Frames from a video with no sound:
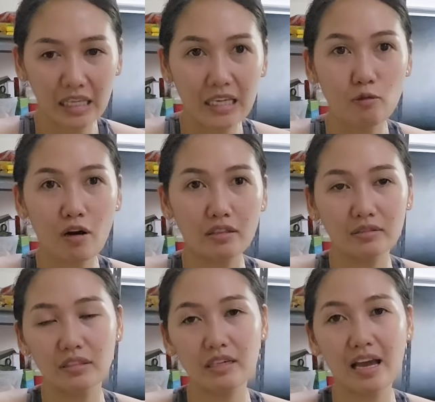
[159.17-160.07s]

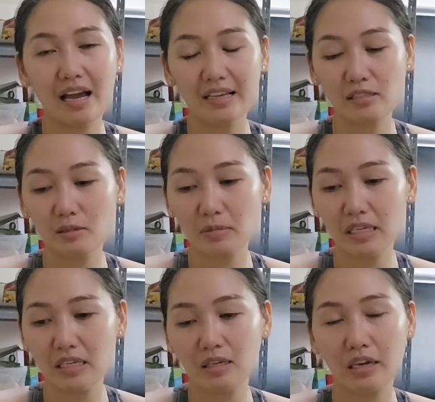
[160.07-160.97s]
equal. It has to
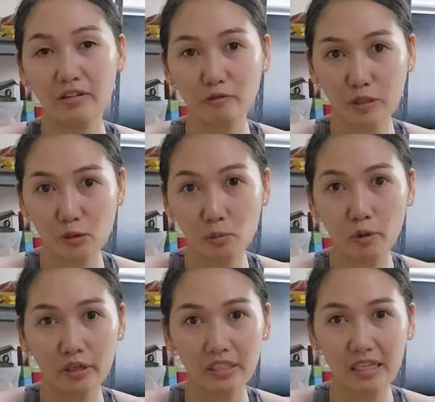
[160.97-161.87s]
be, if we
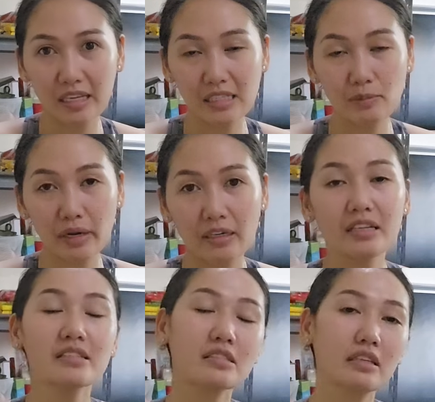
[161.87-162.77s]
support his
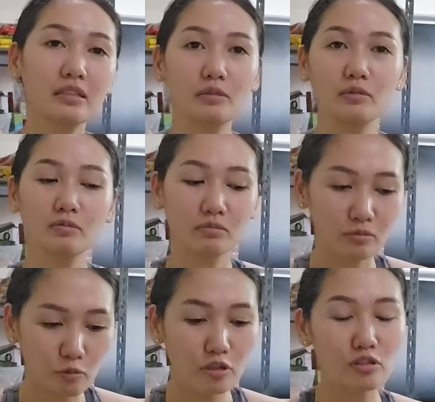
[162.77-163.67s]
parents, then
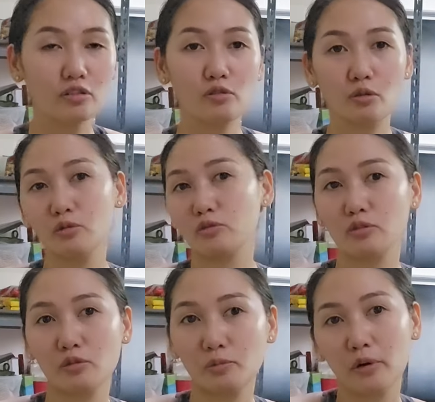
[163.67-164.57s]
we should
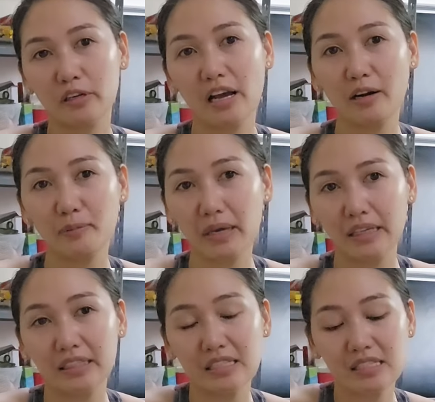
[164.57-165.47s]
also support our
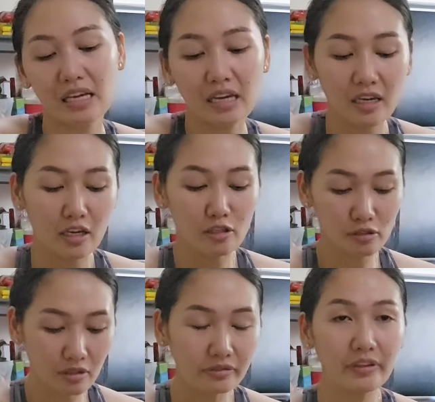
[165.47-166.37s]
parents.
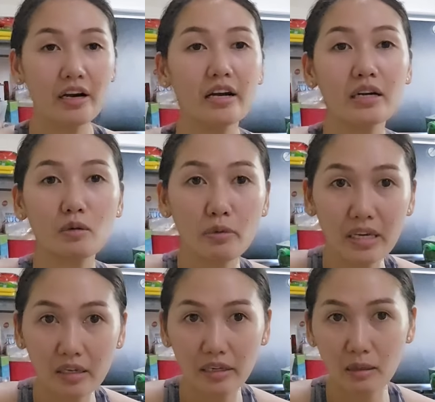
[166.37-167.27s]
So far,
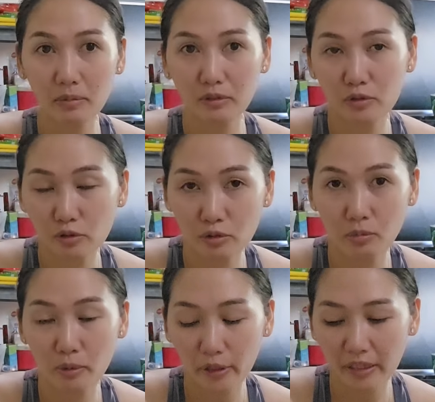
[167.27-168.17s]
we are able to
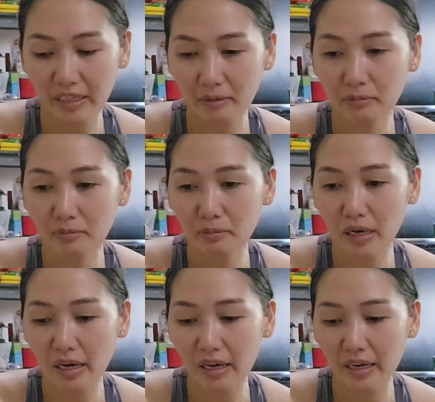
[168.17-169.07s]
support them
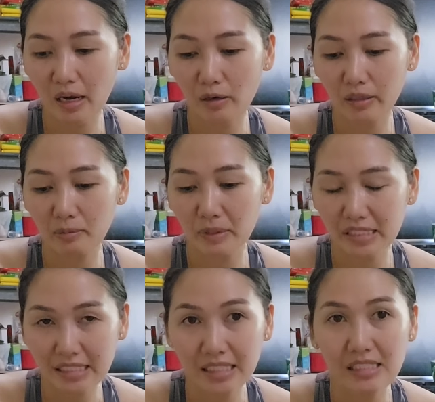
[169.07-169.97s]
by our
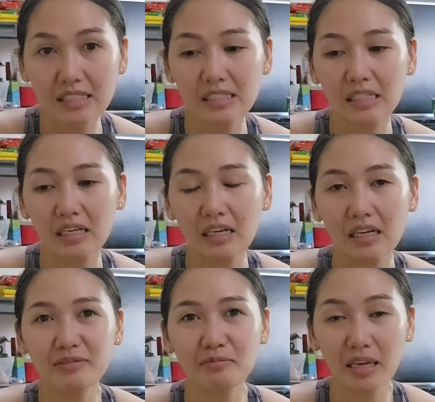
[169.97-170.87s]
business.
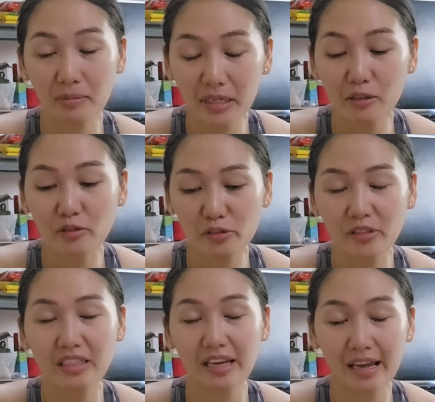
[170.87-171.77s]
And maybe you're
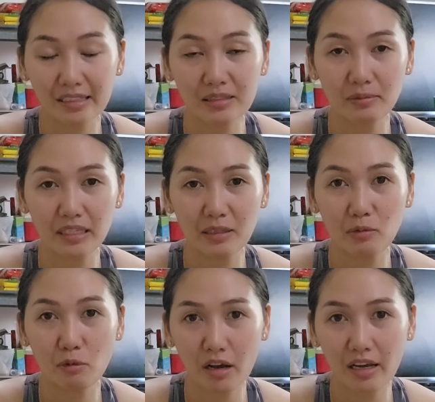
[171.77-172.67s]
also going to ask me
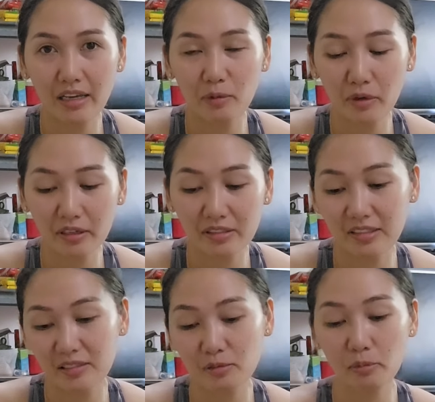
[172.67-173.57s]
why we are
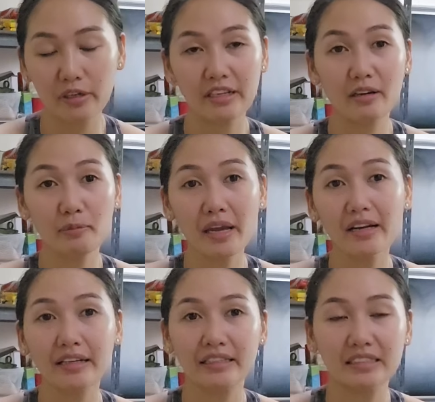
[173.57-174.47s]
still supporting our
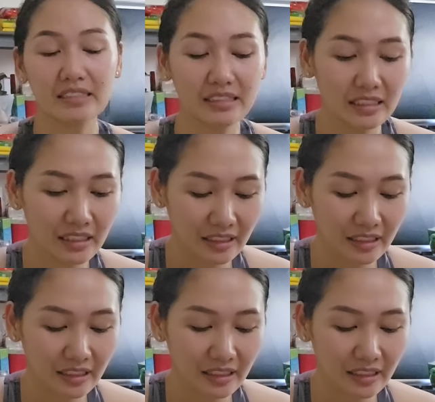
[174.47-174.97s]
parents.